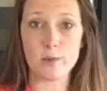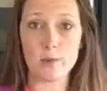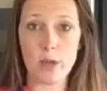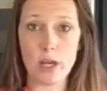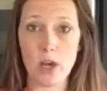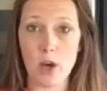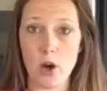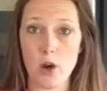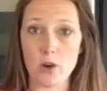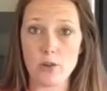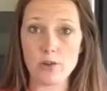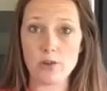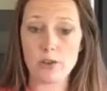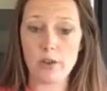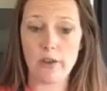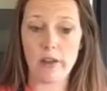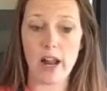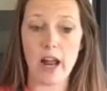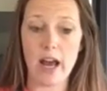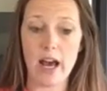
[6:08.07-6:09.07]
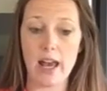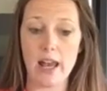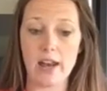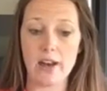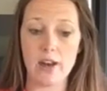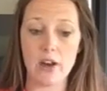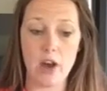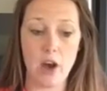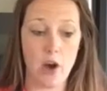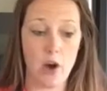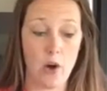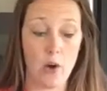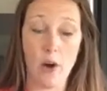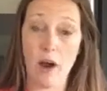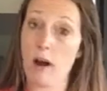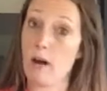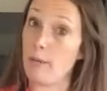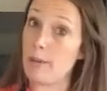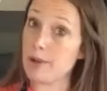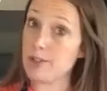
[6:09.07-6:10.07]
we go so that I know
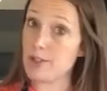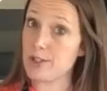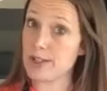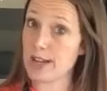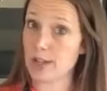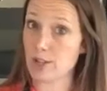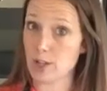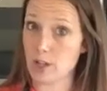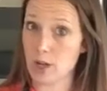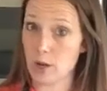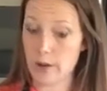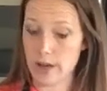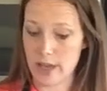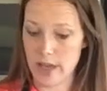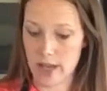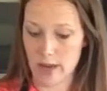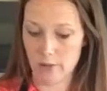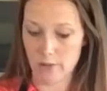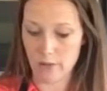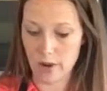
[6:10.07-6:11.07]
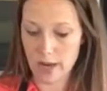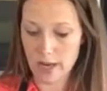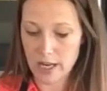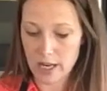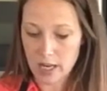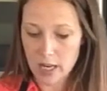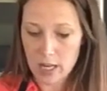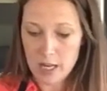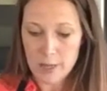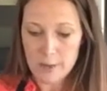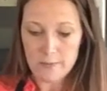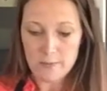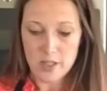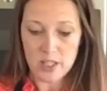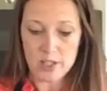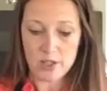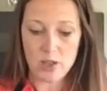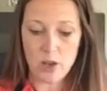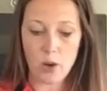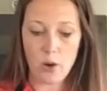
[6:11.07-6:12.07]
how much is actually going in, right?
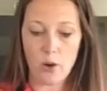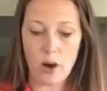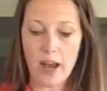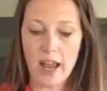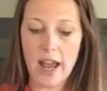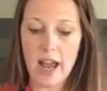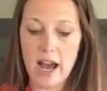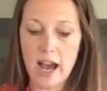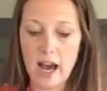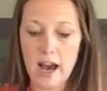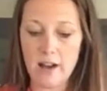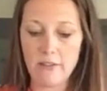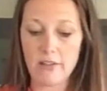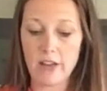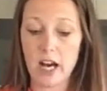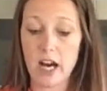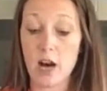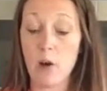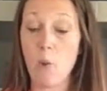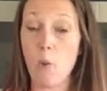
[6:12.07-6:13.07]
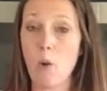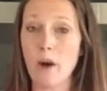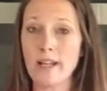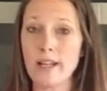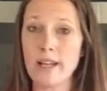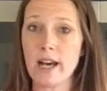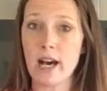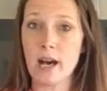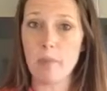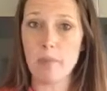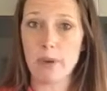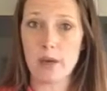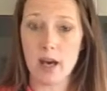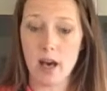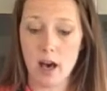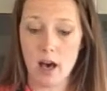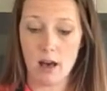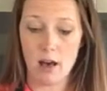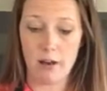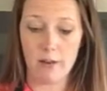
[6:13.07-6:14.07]
So I have 1 cup
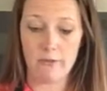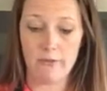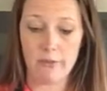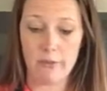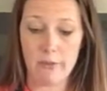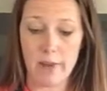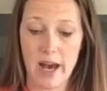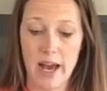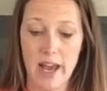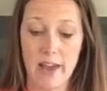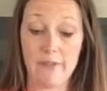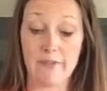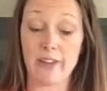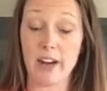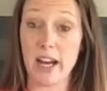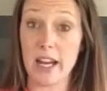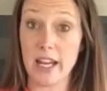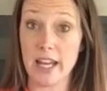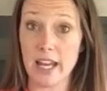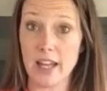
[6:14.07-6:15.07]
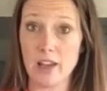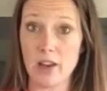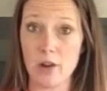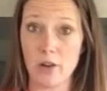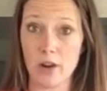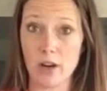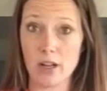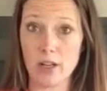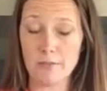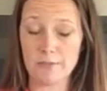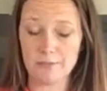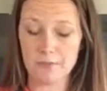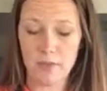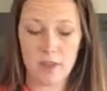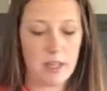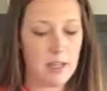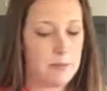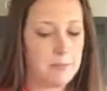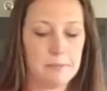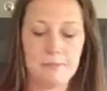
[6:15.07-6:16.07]
of my Faye yogurt.
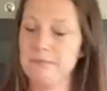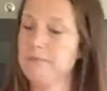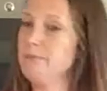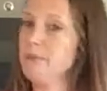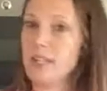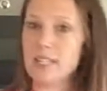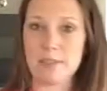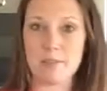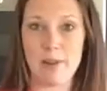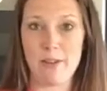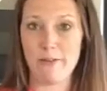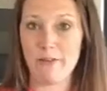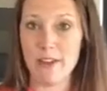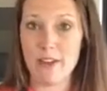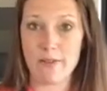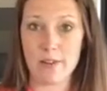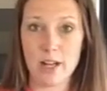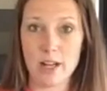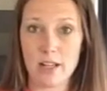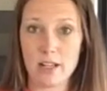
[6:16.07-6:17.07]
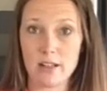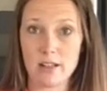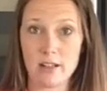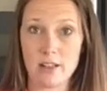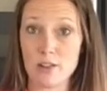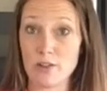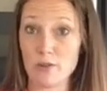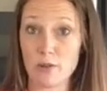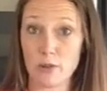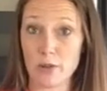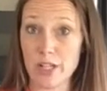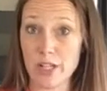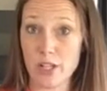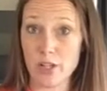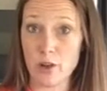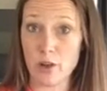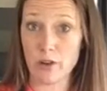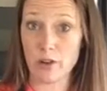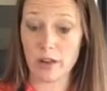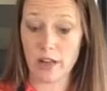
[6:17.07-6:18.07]
It's my favorite Greek
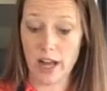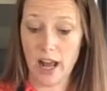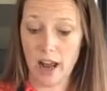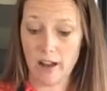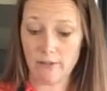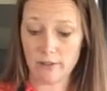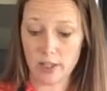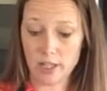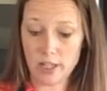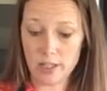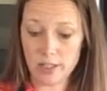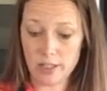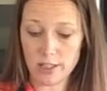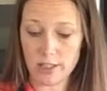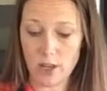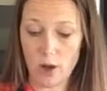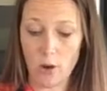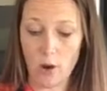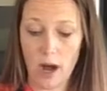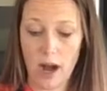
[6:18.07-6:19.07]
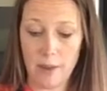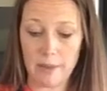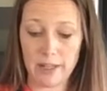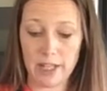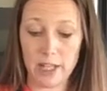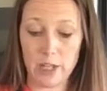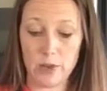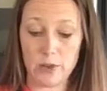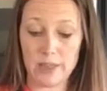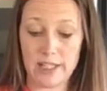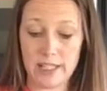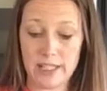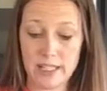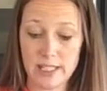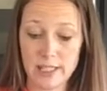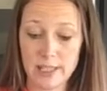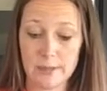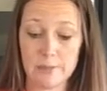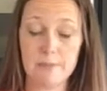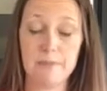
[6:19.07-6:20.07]
yogurt ever, so I'm gonna use
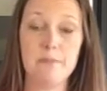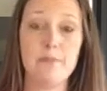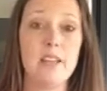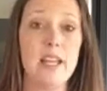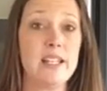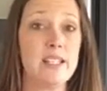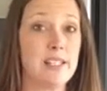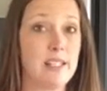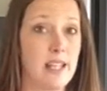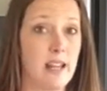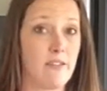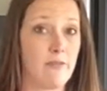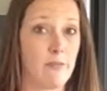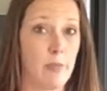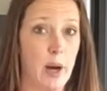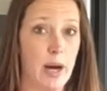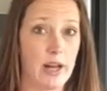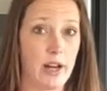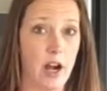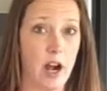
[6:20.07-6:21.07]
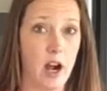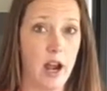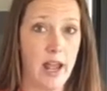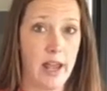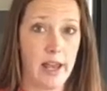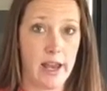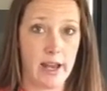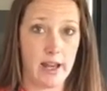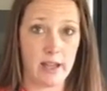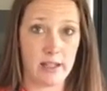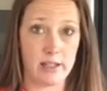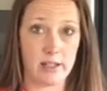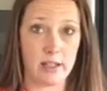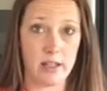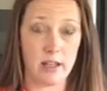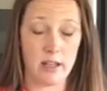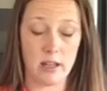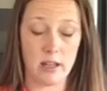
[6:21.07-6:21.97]
this instead of butter and